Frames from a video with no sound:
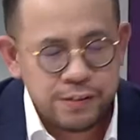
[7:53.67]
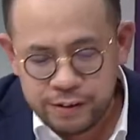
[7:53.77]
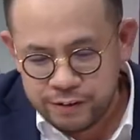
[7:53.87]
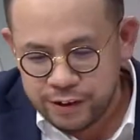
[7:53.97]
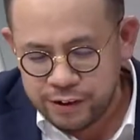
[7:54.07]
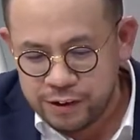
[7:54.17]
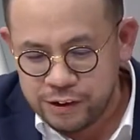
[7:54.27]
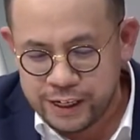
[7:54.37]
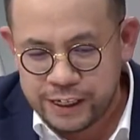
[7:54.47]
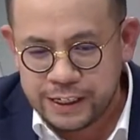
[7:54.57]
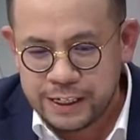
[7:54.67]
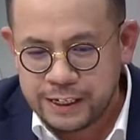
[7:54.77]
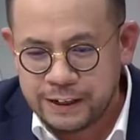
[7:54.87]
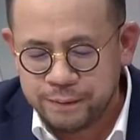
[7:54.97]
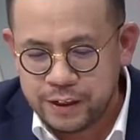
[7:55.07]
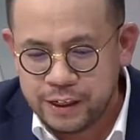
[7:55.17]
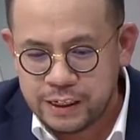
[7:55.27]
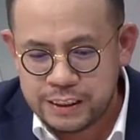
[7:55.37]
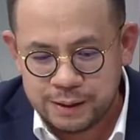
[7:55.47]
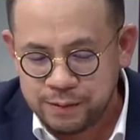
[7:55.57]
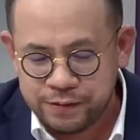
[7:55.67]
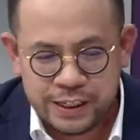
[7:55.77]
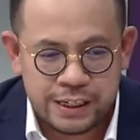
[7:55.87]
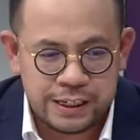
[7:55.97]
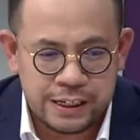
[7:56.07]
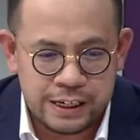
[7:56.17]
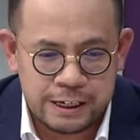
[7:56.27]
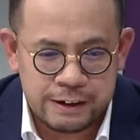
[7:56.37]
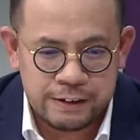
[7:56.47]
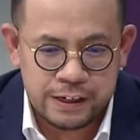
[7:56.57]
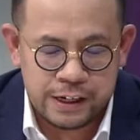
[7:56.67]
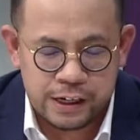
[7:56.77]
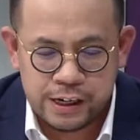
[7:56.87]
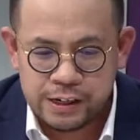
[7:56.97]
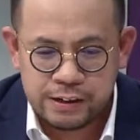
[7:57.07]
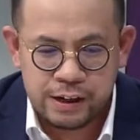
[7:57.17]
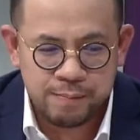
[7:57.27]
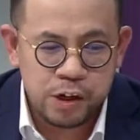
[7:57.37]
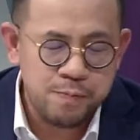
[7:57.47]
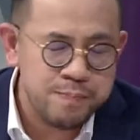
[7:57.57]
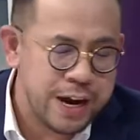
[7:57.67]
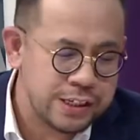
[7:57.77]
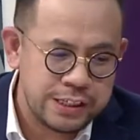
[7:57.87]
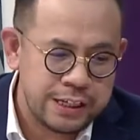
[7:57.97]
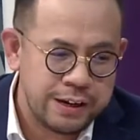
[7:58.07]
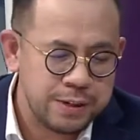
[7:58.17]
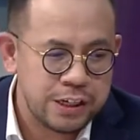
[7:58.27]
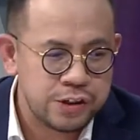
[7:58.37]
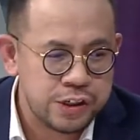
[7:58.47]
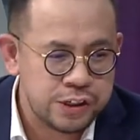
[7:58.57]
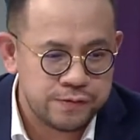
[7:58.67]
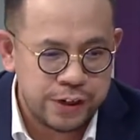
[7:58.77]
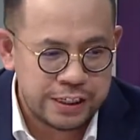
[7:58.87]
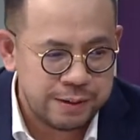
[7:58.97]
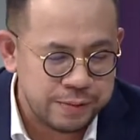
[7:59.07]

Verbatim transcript: So you know, you look at uh, uh, some of the uh, new measures that have been introduced.